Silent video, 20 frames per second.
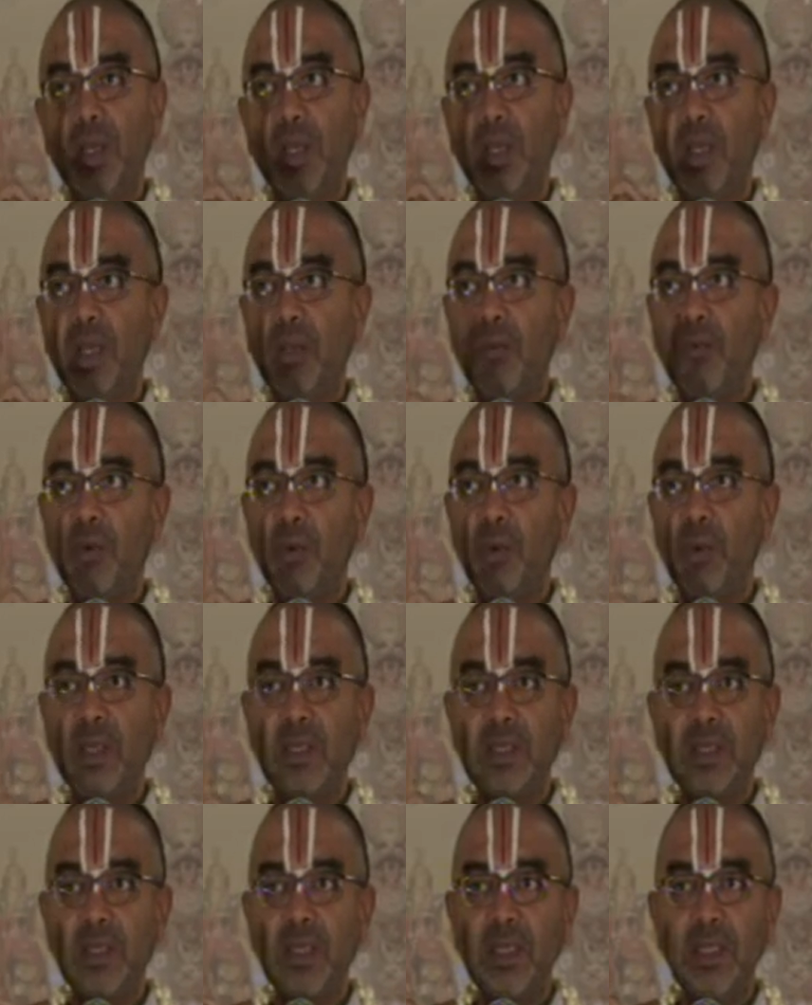If you
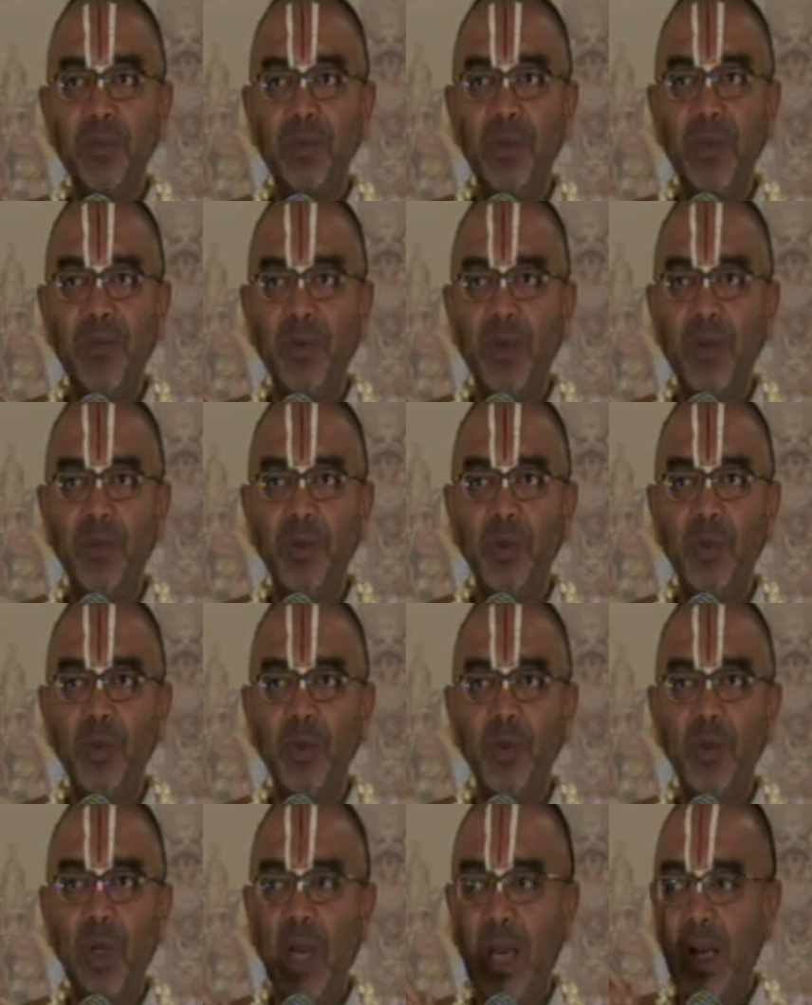distance me from
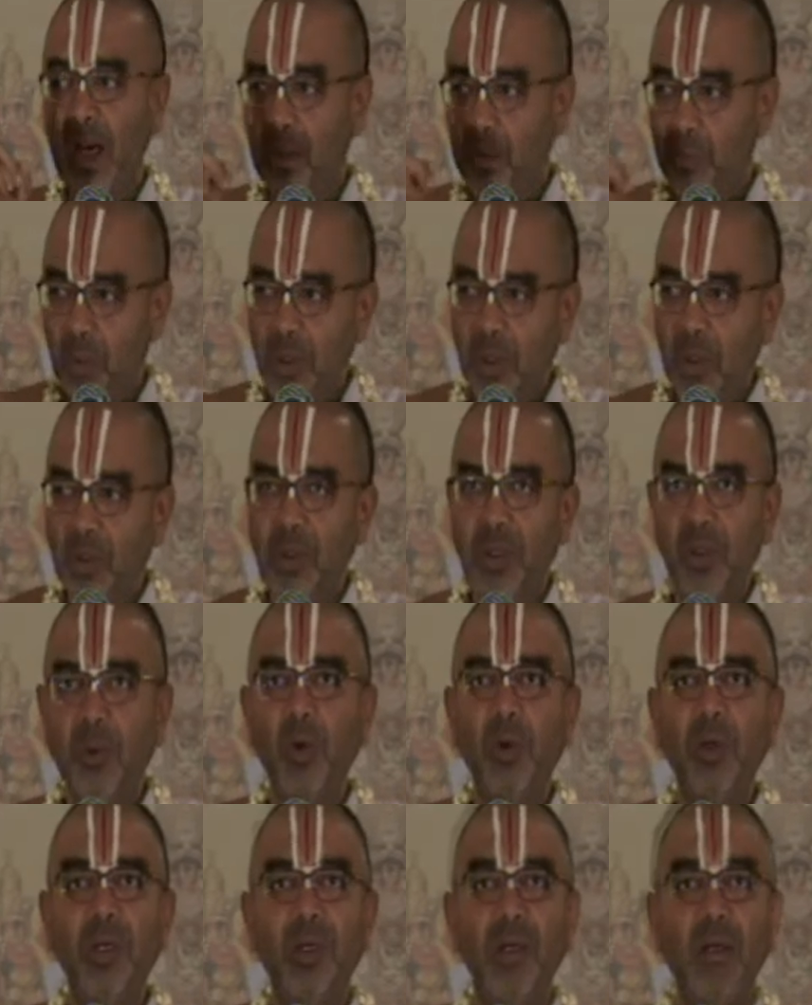you, I will put down the
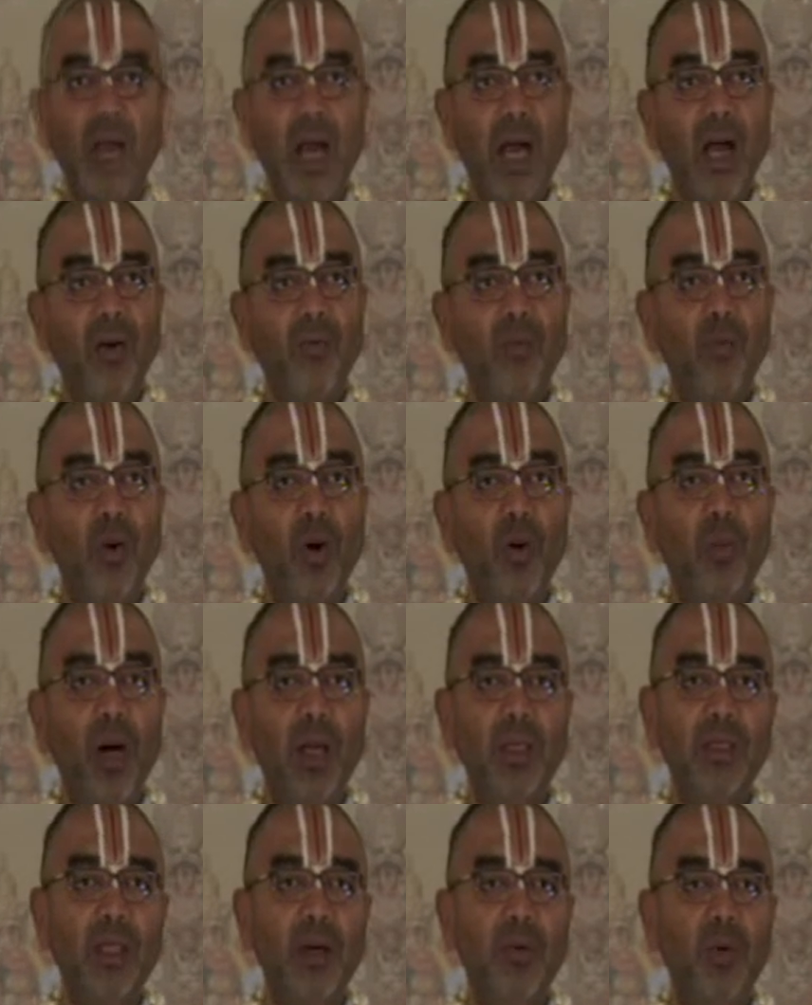mountain. Aham vo
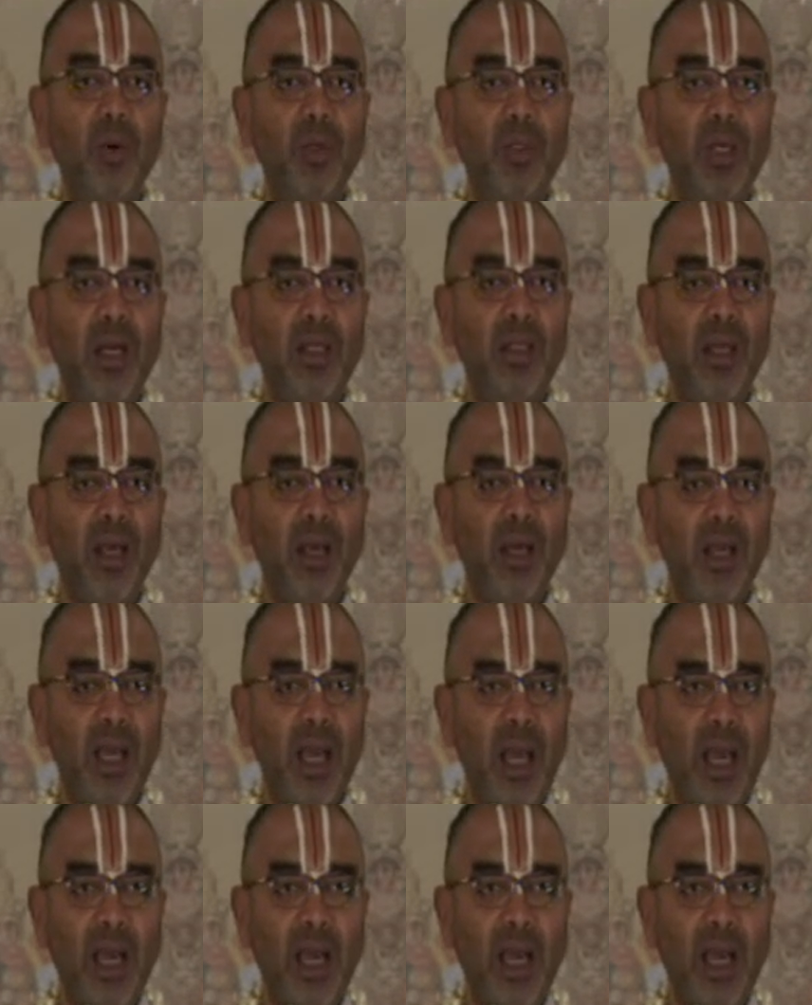bandhavo jataha.